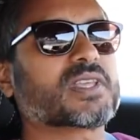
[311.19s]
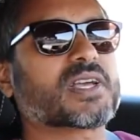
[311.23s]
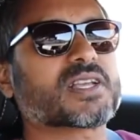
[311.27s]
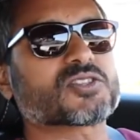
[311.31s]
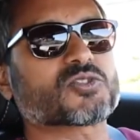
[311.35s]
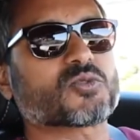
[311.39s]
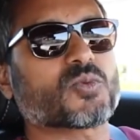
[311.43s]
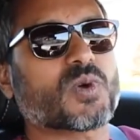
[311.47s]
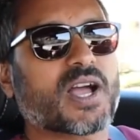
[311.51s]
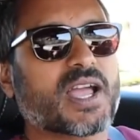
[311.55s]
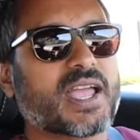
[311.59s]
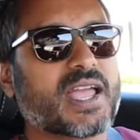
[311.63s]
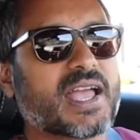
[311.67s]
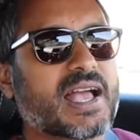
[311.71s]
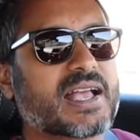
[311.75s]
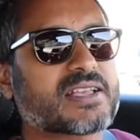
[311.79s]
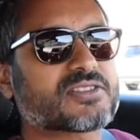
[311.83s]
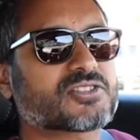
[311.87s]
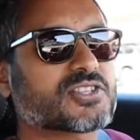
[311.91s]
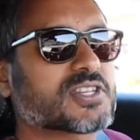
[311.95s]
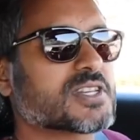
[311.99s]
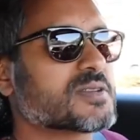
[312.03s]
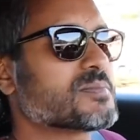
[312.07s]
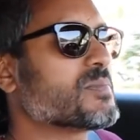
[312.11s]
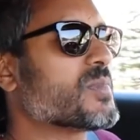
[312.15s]
that's why
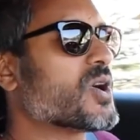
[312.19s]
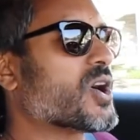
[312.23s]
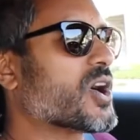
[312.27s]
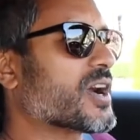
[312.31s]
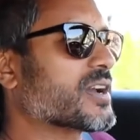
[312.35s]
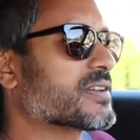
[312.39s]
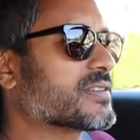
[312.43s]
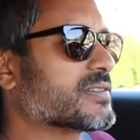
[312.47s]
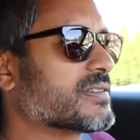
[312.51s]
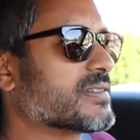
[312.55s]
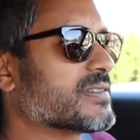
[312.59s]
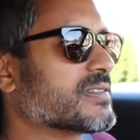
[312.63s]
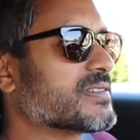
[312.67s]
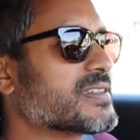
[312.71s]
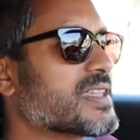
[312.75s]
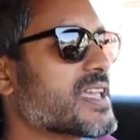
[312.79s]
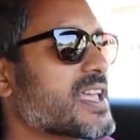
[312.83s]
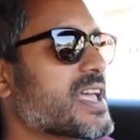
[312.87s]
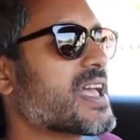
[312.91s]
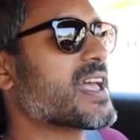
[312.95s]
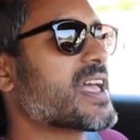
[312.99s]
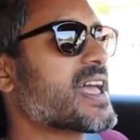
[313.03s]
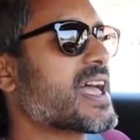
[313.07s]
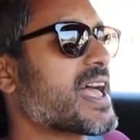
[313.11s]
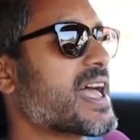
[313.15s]
Aston
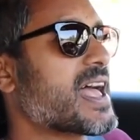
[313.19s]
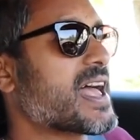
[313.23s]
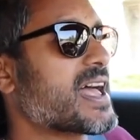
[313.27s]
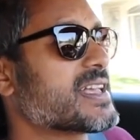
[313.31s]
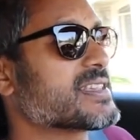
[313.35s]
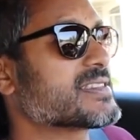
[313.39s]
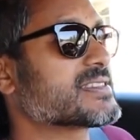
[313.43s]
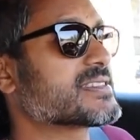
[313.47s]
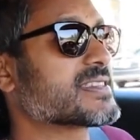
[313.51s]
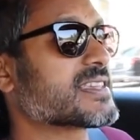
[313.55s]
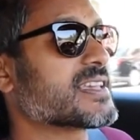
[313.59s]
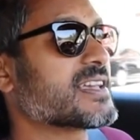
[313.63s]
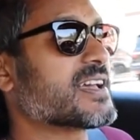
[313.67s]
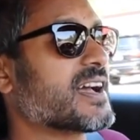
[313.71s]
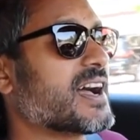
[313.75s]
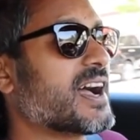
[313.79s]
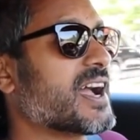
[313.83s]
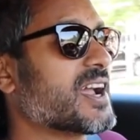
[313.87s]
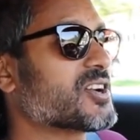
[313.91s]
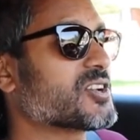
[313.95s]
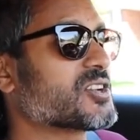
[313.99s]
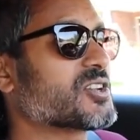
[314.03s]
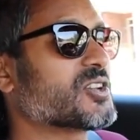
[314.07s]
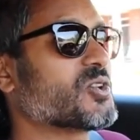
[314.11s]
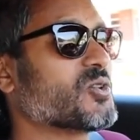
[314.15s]
Martin has
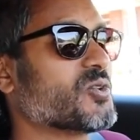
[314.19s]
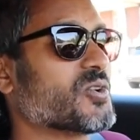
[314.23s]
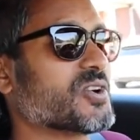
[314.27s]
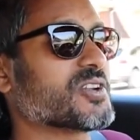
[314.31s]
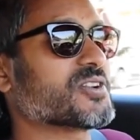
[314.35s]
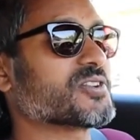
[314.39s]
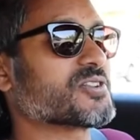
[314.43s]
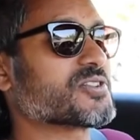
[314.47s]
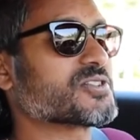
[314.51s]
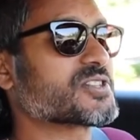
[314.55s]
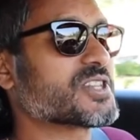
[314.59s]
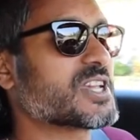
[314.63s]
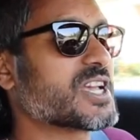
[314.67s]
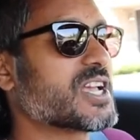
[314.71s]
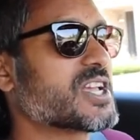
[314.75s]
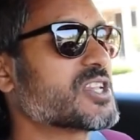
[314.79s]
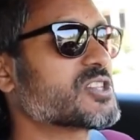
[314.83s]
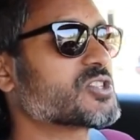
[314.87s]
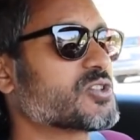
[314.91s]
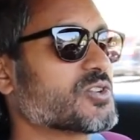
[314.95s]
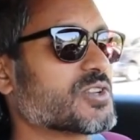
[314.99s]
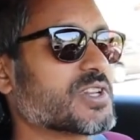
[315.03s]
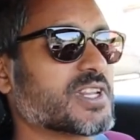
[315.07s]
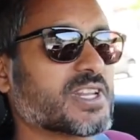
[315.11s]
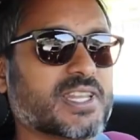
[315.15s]
hired lawyers
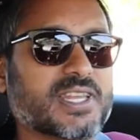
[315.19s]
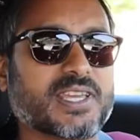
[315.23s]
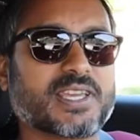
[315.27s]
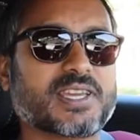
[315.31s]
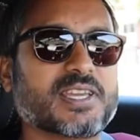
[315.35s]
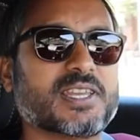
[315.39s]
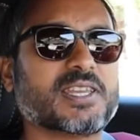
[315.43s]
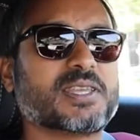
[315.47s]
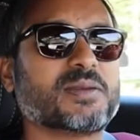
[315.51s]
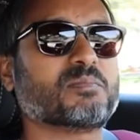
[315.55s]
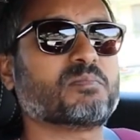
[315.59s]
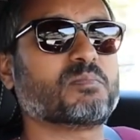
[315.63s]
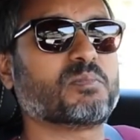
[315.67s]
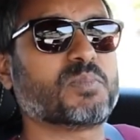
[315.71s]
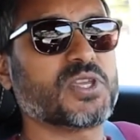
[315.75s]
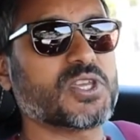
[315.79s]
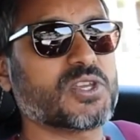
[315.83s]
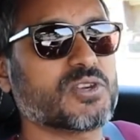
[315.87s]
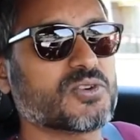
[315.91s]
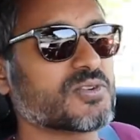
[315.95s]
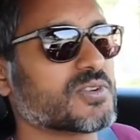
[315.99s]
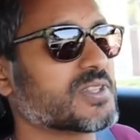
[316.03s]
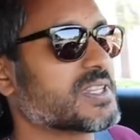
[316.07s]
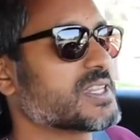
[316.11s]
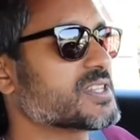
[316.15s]
so that they can
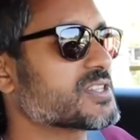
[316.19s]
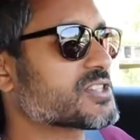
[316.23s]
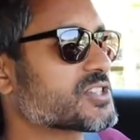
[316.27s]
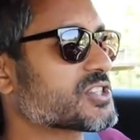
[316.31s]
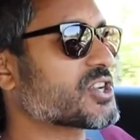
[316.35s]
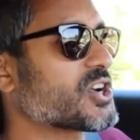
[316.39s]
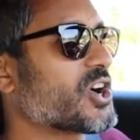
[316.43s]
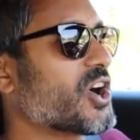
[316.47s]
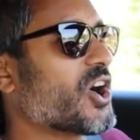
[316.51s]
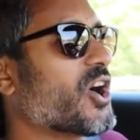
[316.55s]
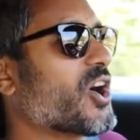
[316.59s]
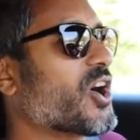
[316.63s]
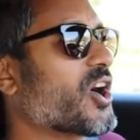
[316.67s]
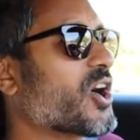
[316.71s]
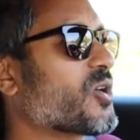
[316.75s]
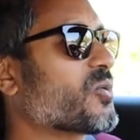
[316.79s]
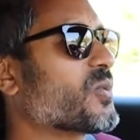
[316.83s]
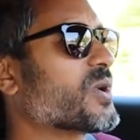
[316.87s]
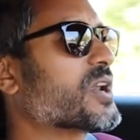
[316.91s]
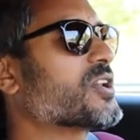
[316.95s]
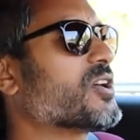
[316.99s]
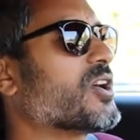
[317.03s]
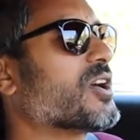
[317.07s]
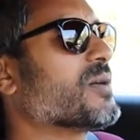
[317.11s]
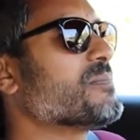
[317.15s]
imbue this car
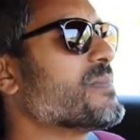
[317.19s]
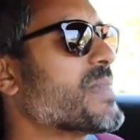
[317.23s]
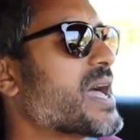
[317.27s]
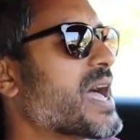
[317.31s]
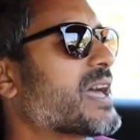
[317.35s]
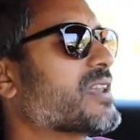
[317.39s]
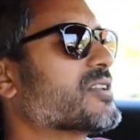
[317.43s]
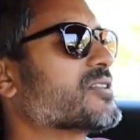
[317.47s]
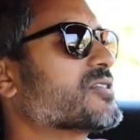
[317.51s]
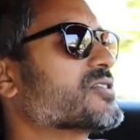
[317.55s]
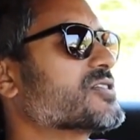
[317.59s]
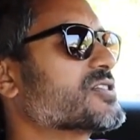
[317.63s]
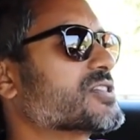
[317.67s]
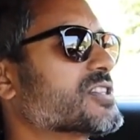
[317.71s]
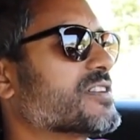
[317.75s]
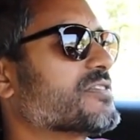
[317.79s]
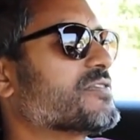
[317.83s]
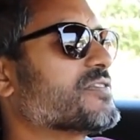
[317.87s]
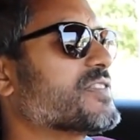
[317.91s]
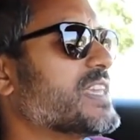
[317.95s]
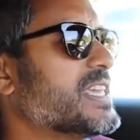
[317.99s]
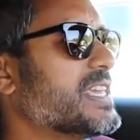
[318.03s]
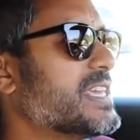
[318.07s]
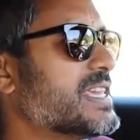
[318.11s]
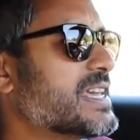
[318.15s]
with all manners of
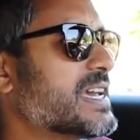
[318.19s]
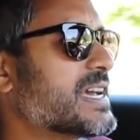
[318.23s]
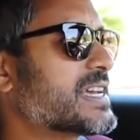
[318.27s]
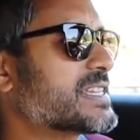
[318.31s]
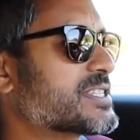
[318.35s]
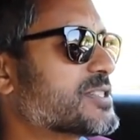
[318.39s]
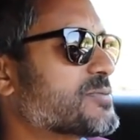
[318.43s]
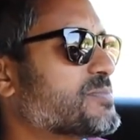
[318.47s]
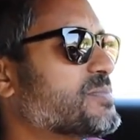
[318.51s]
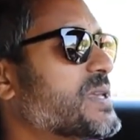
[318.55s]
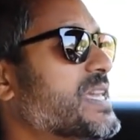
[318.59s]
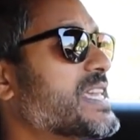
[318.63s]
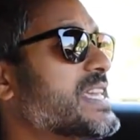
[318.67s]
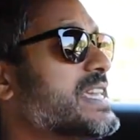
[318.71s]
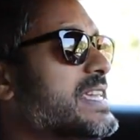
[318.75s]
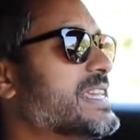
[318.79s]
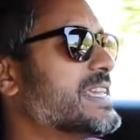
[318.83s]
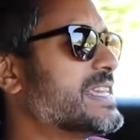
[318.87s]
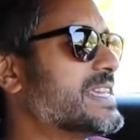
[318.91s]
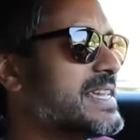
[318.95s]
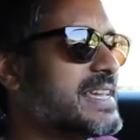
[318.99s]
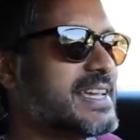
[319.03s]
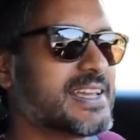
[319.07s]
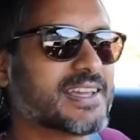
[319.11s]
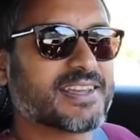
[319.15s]

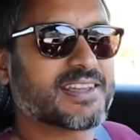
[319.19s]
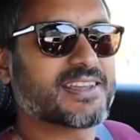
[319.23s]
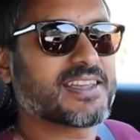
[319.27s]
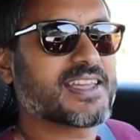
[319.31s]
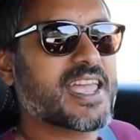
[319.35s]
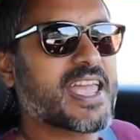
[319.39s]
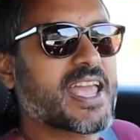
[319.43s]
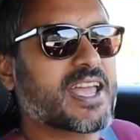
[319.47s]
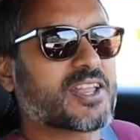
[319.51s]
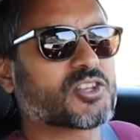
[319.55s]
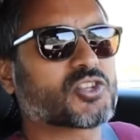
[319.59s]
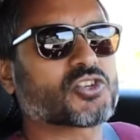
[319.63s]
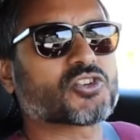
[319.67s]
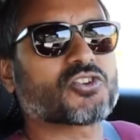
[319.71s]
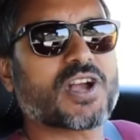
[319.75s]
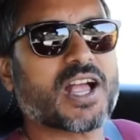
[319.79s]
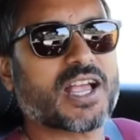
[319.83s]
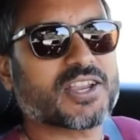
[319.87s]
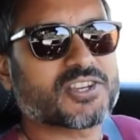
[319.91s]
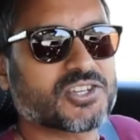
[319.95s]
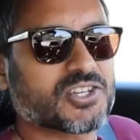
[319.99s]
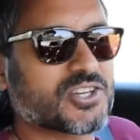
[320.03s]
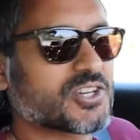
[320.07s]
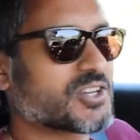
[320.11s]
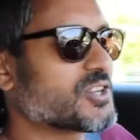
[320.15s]
ESP and
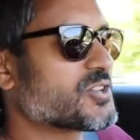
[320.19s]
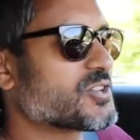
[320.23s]
traction